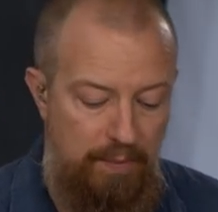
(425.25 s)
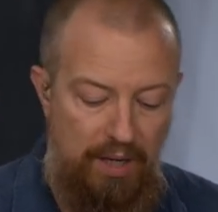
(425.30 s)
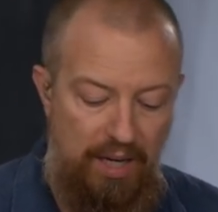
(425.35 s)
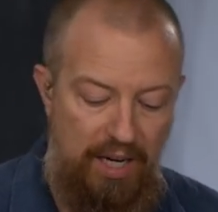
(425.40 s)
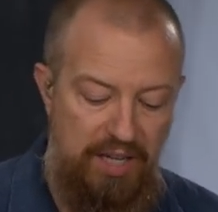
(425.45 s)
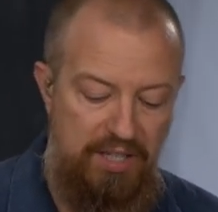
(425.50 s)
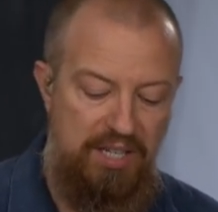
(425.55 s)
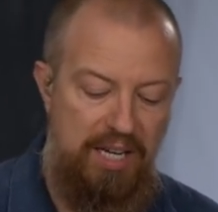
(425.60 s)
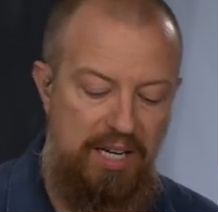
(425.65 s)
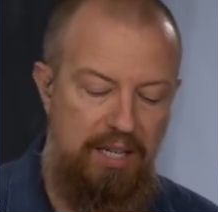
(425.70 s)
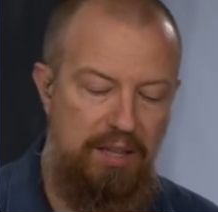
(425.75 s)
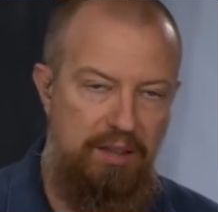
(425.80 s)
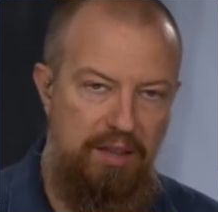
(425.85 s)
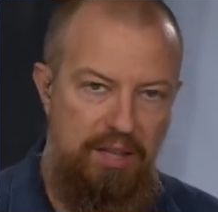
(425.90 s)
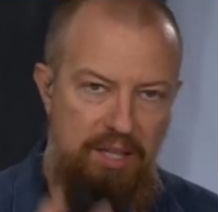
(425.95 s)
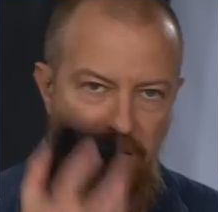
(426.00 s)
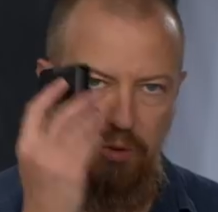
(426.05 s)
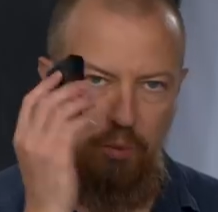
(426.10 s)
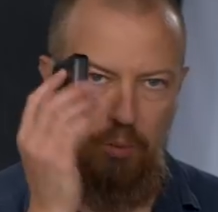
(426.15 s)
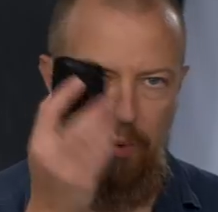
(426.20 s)
I take
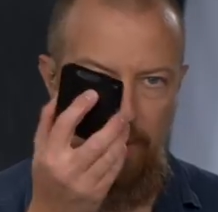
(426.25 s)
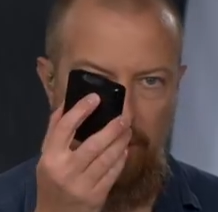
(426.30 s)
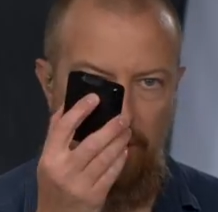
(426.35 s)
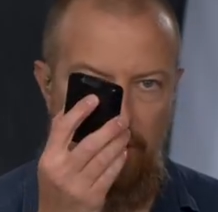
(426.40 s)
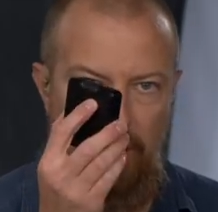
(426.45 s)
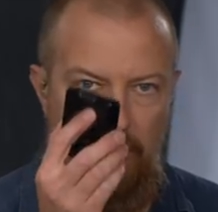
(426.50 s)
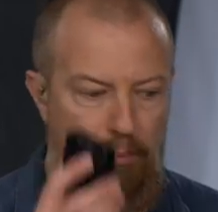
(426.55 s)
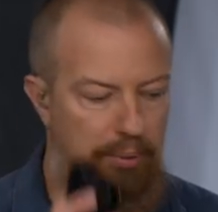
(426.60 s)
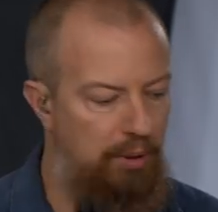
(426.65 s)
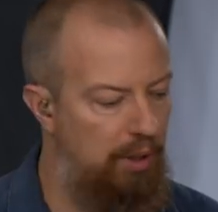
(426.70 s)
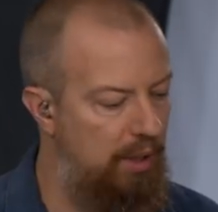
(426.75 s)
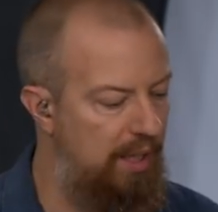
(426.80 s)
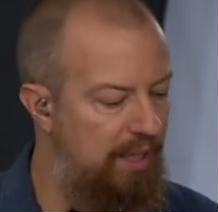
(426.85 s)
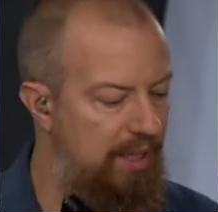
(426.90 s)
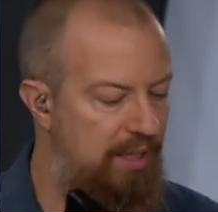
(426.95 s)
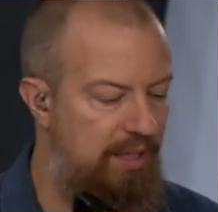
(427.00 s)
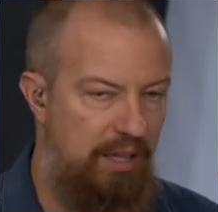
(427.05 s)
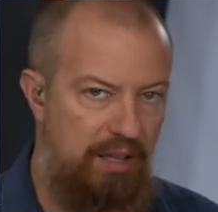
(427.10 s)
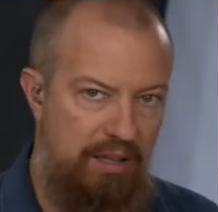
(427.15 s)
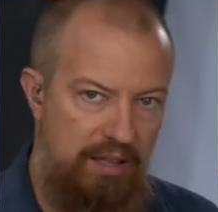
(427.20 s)
this reader and plug it
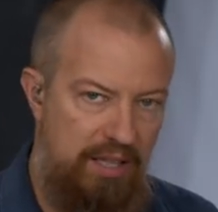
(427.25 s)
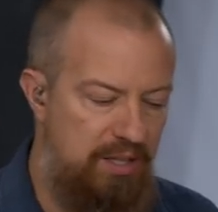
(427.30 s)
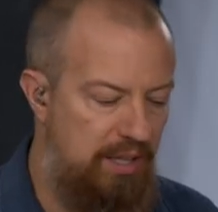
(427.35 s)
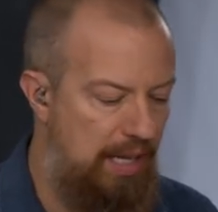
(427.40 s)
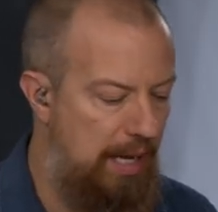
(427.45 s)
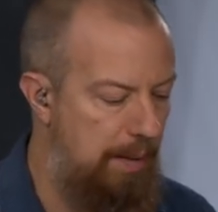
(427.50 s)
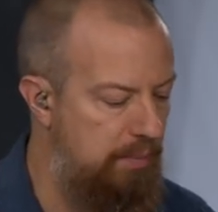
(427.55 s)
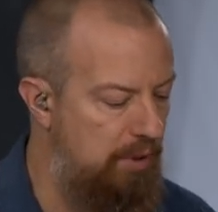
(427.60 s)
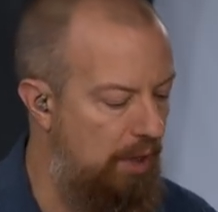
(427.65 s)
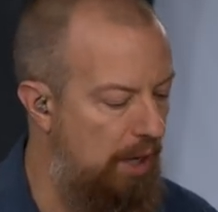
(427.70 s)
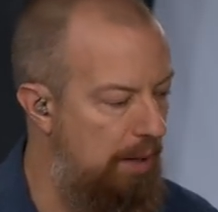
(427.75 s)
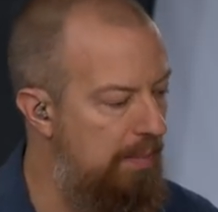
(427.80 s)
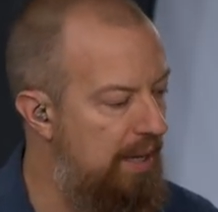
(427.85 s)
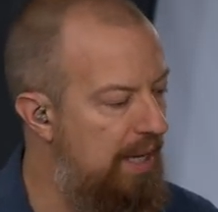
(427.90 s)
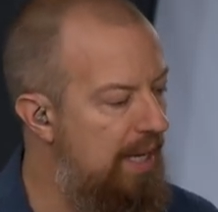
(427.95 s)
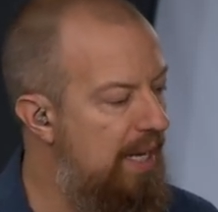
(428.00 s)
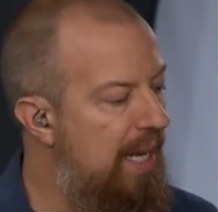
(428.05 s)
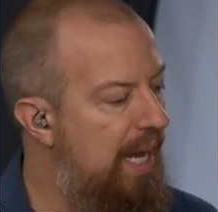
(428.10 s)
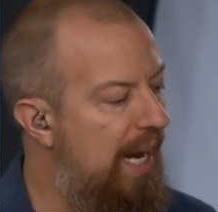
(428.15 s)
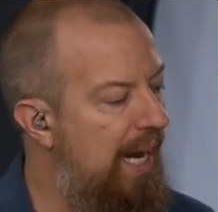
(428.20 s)
into this laptop,
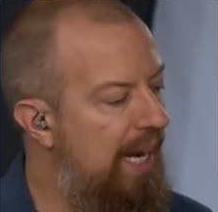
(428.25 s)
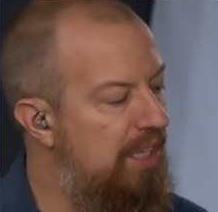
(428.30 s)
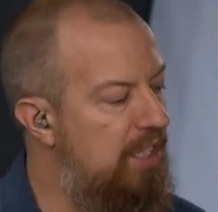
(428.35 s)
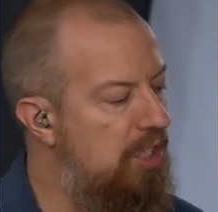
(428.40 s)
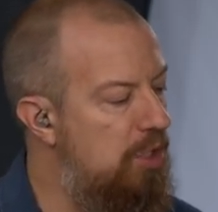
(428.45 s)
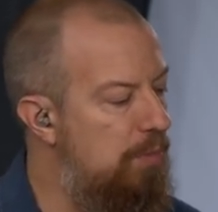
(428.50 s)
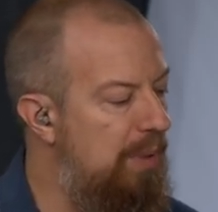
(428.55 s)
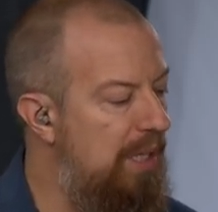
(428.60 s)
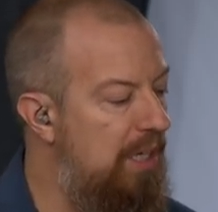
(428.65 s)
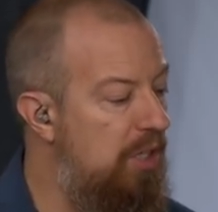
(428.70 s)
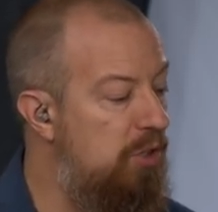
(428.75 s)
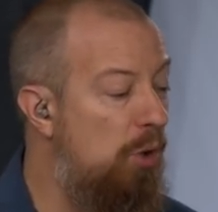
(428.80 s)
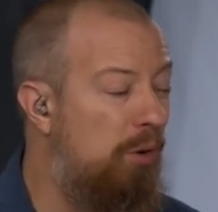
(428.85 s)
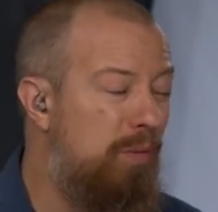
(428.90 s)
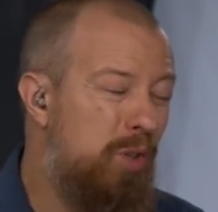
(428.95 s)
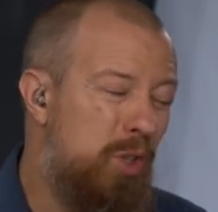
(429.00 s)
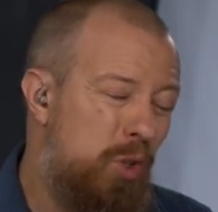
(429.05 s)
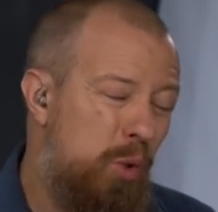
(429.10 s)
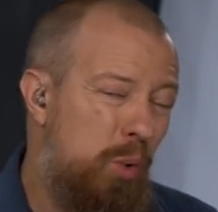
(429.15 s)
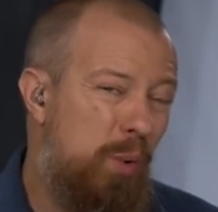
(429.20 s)
and the speed is
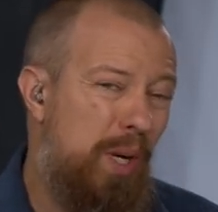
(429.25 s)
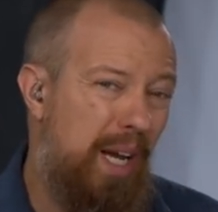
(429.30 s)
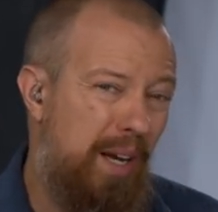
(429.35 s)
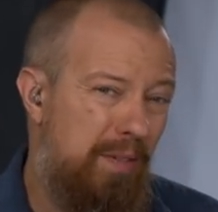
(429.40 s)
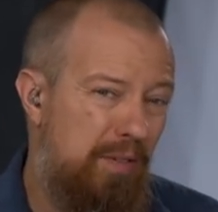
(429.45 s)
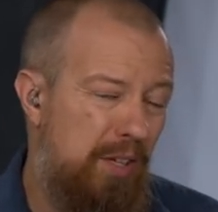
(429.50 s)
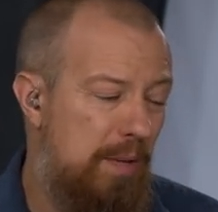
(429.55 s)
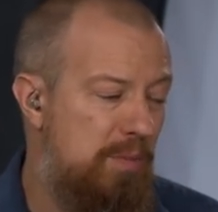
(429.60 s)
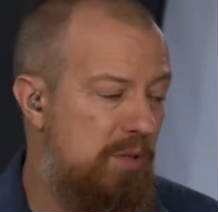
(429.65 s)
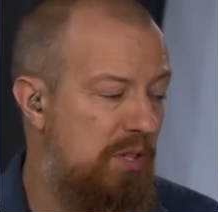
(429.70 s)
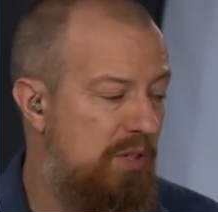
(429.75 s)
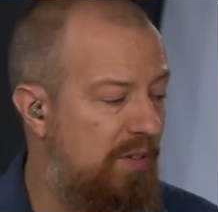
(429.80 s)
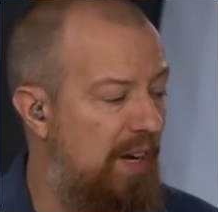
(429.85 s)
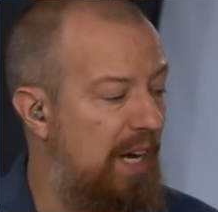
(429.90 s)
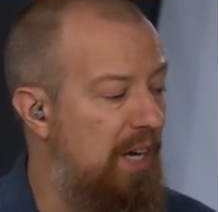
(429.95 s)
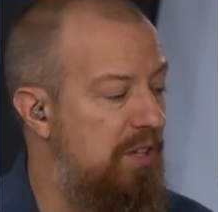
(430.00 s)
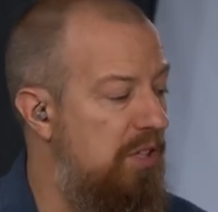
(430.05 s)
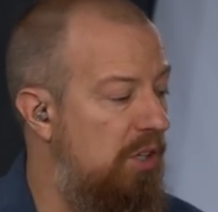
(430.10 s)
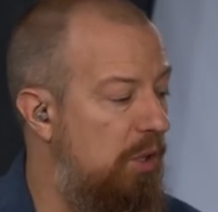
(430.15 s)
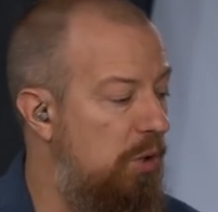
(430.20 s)
over two and a half times as
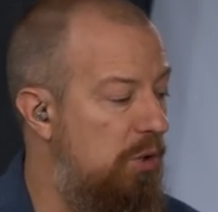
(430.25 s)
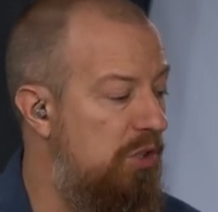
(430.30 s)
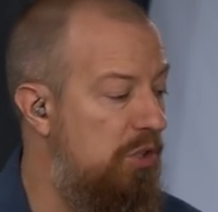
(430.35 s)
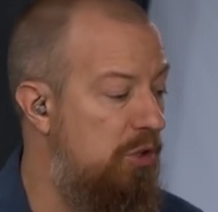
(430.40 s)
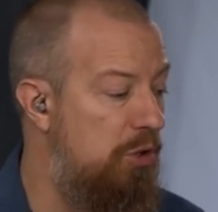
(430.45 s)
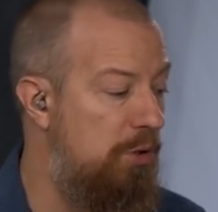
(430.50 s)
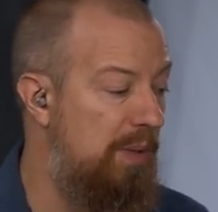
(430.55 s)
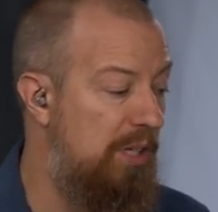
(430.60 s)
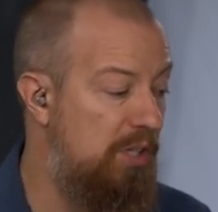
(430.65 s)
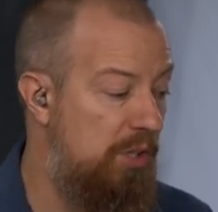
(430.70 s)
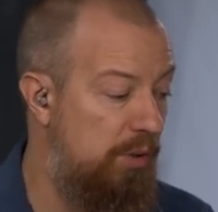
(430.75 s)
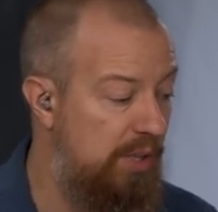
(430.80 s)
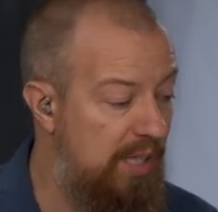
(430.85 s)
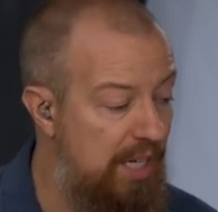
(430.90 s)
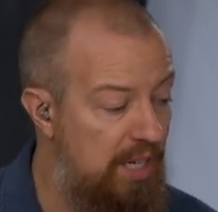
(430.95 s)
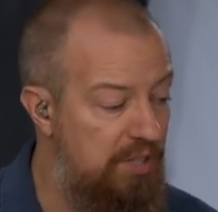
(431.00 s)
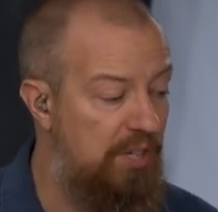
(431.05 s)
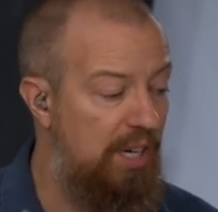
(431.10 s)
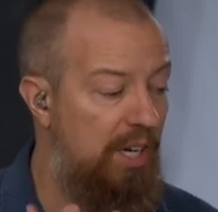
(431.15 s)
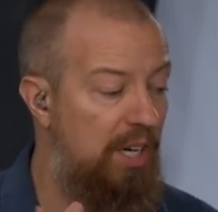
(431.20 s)
fast. It goes to two minutes,
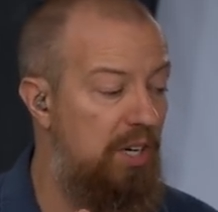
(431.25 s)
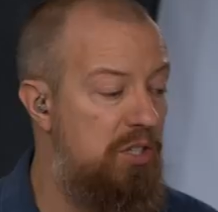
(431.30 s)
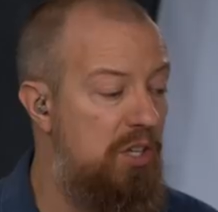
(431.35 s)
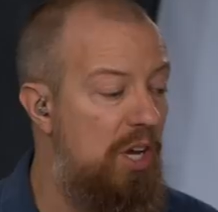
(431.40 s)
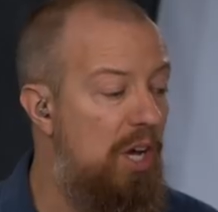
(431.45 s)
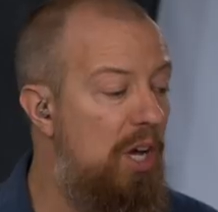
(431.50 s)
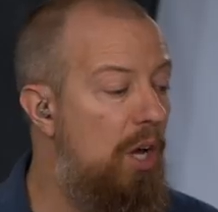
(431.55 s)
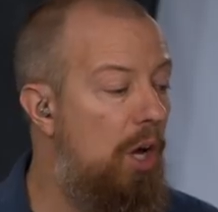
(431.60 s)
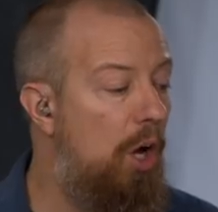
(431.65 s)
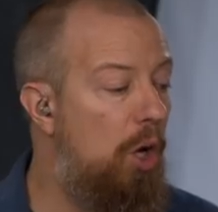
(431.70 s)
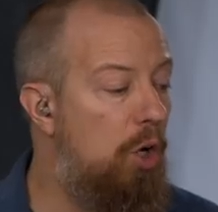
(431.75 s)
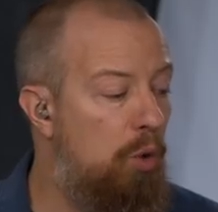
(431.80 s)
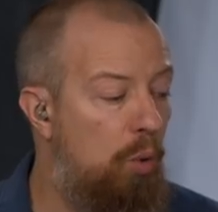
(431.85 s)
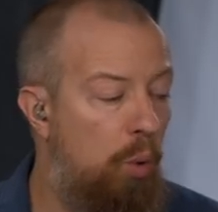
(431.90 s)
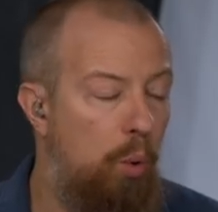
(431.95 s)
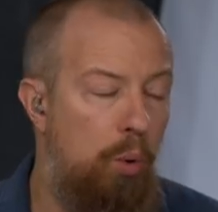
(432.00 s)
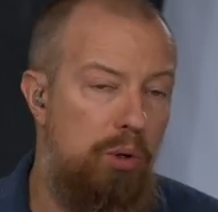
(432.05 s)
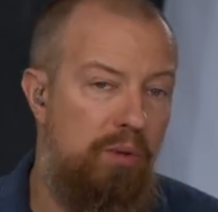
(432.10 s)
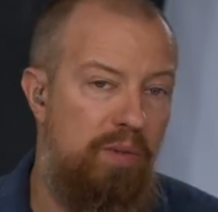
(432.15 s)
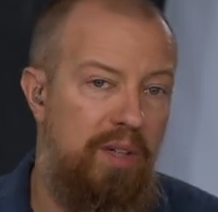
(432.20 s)
38 seconds, a
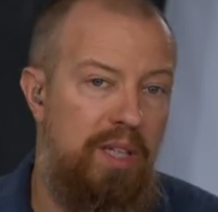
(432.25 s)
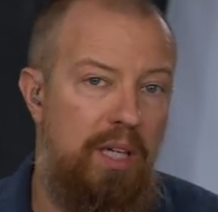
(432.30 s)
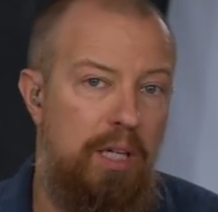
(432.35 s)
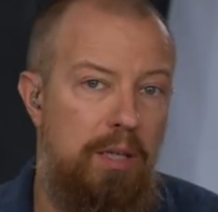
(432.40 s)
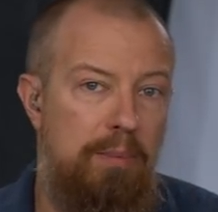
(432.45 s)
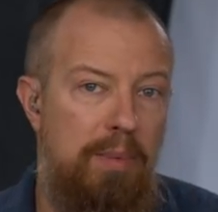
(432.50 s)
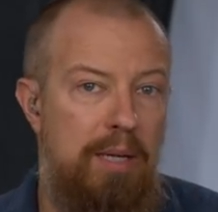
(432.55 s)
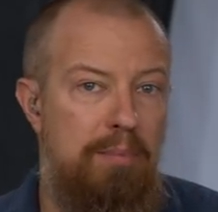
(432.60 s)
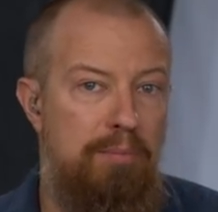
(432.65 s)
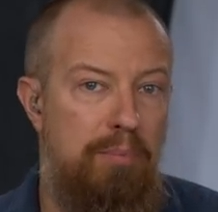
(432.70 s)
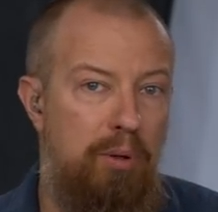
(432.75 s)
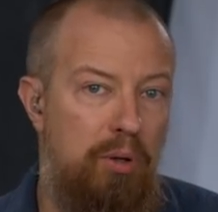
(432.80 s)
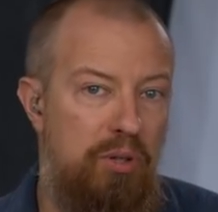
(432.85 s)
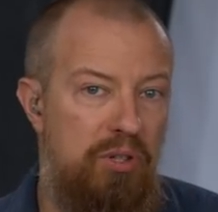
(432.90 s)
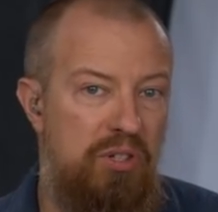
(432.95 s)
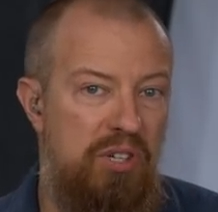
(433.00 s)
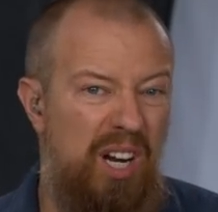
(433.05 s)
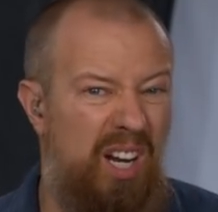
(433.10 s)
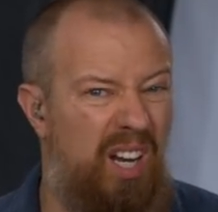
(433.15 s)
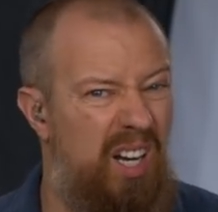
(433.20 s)
quarter of a gigabyte per
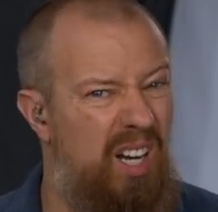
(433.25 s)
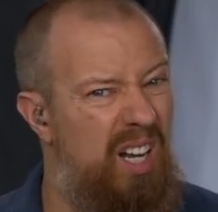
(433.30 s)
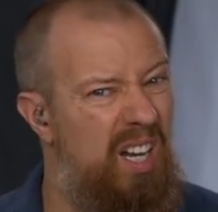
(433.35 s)
second.